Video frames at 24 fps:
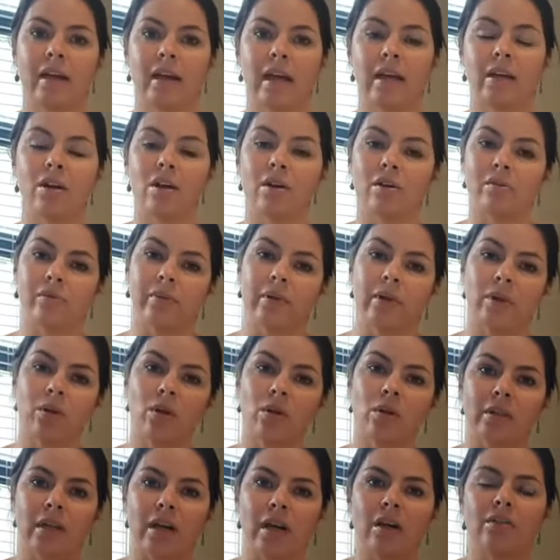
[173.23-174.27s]
And we
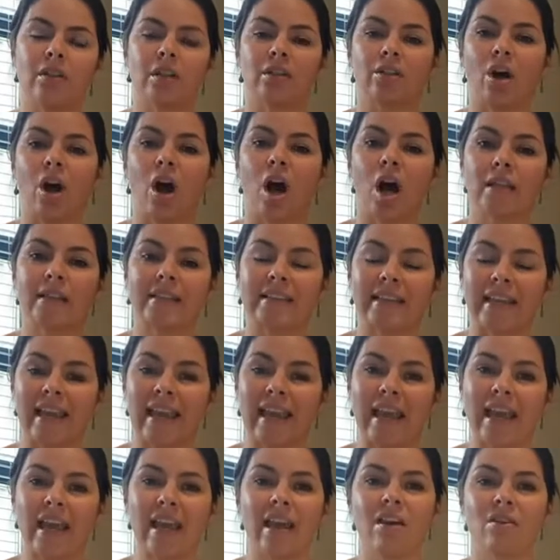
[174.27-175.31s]
all know that hot
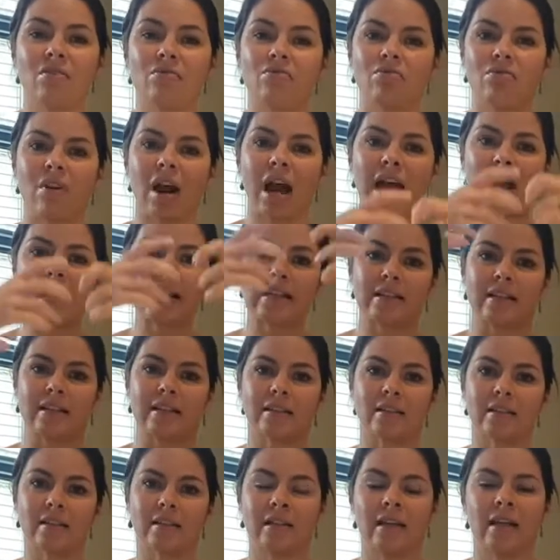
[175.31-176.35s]
air
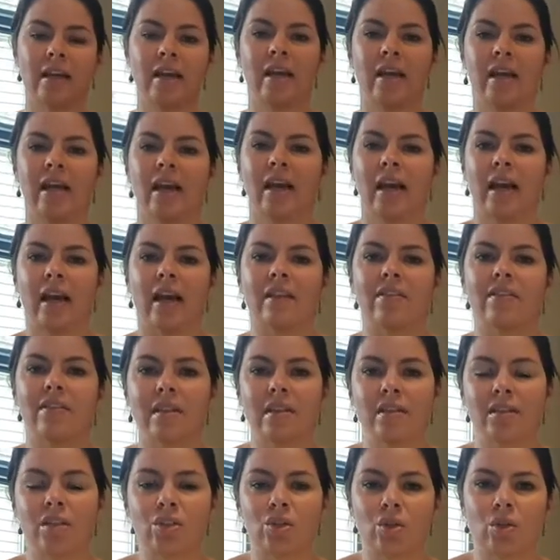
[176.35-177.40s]
rises, and
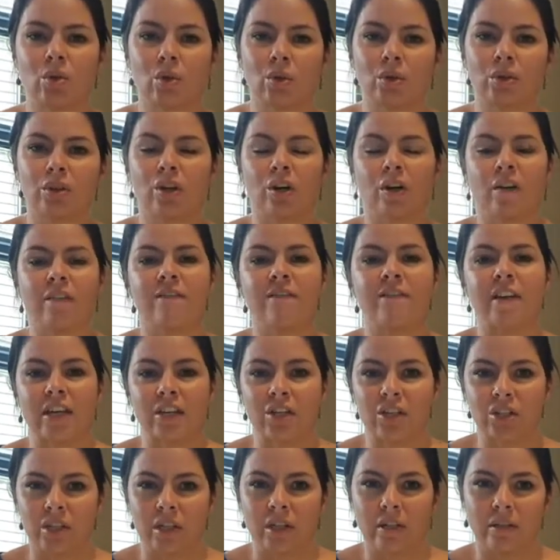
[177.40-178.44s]
this is called
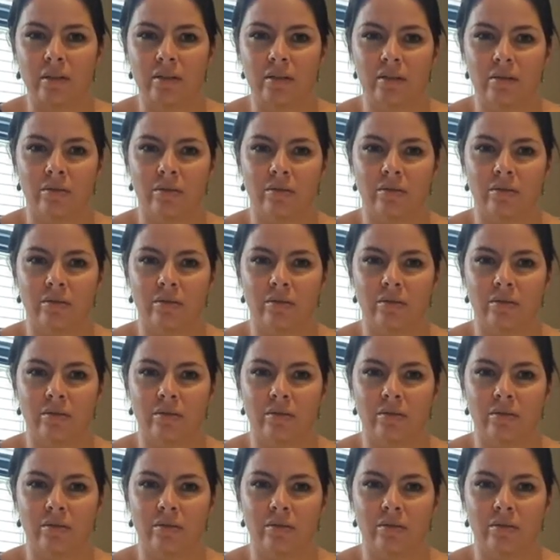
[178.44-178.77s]
convection.